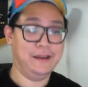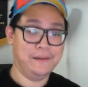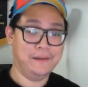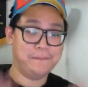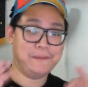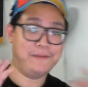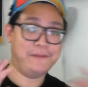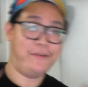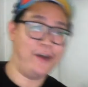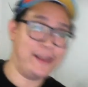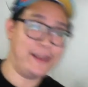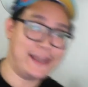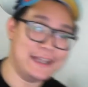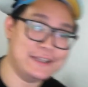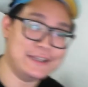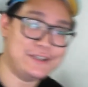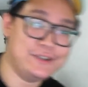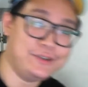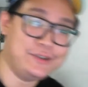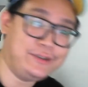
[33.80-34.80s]
Before I get
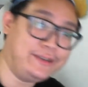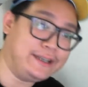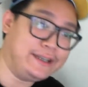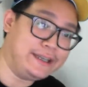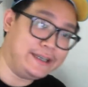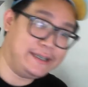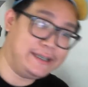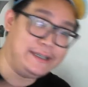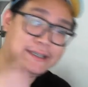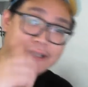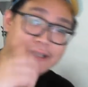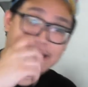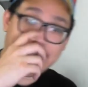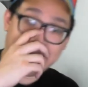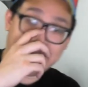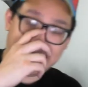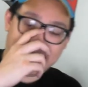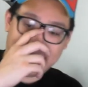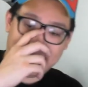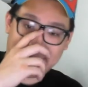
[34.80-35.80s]
into the
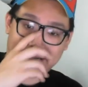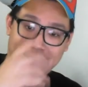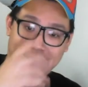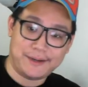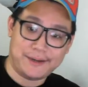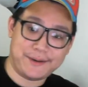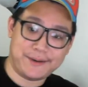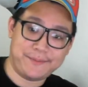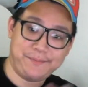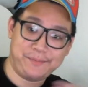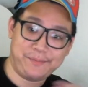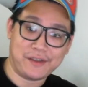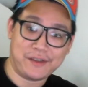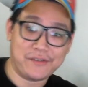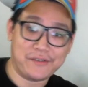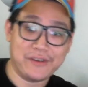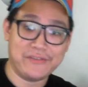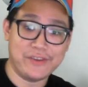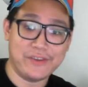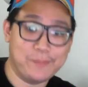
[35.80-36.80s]

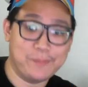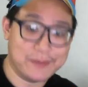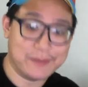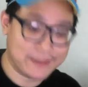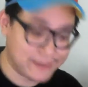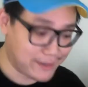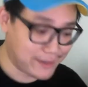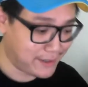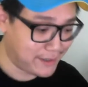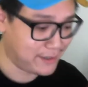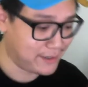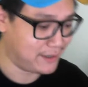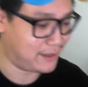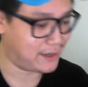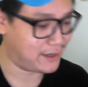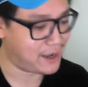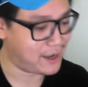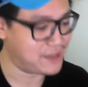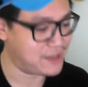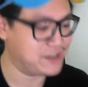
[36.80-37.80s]
review per se,
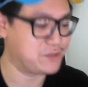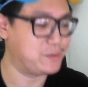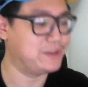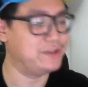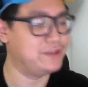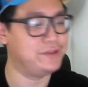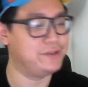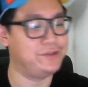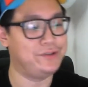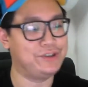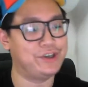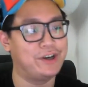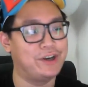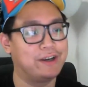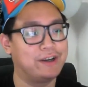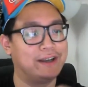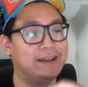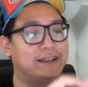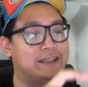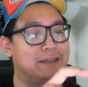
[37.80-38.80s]
I just want to talk
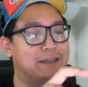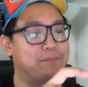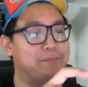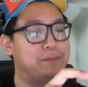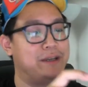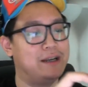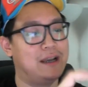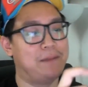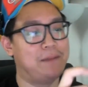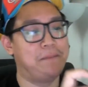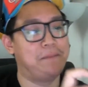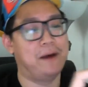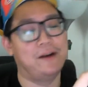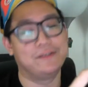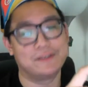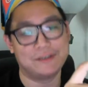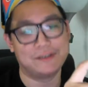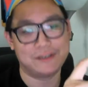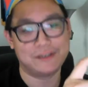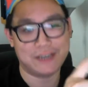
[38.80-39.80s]
a little bit about
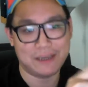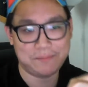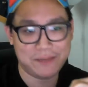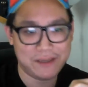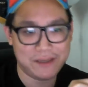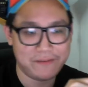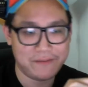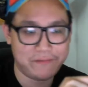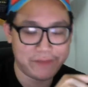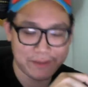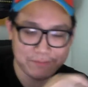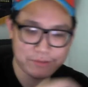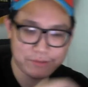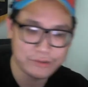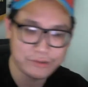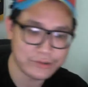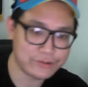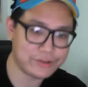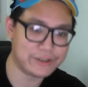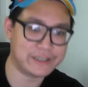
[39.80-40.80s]
JP Vape
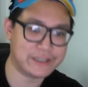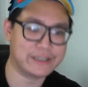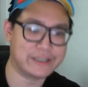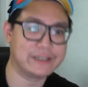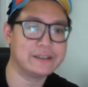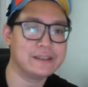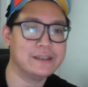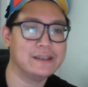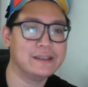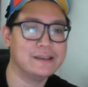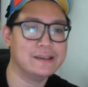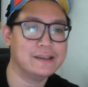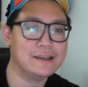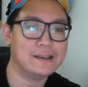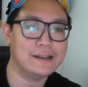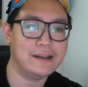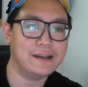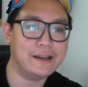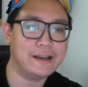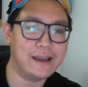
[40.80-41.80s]
Juice.
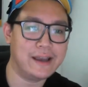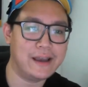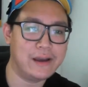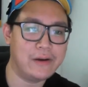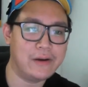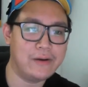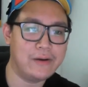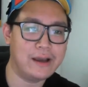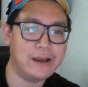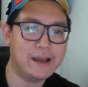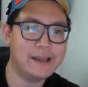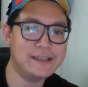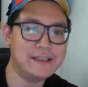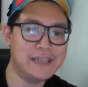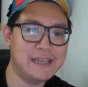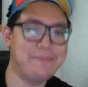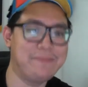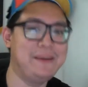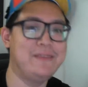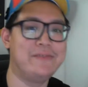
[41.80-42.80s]
Now,
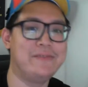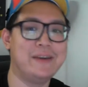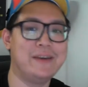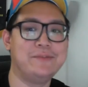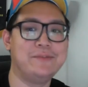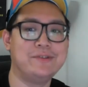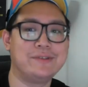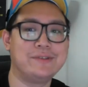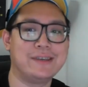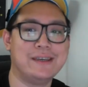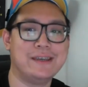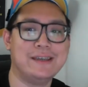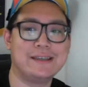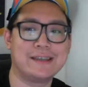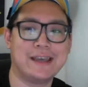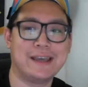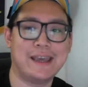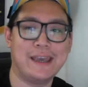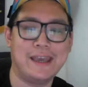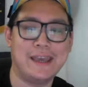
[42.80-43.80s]
JP Vape Juice
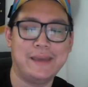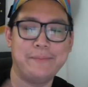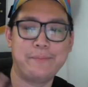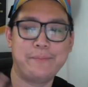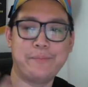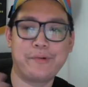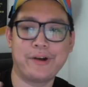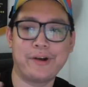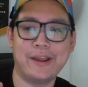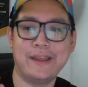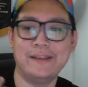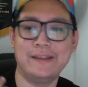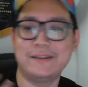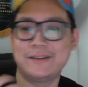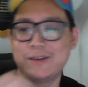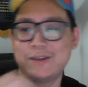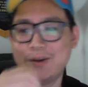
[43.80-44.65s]
is a brand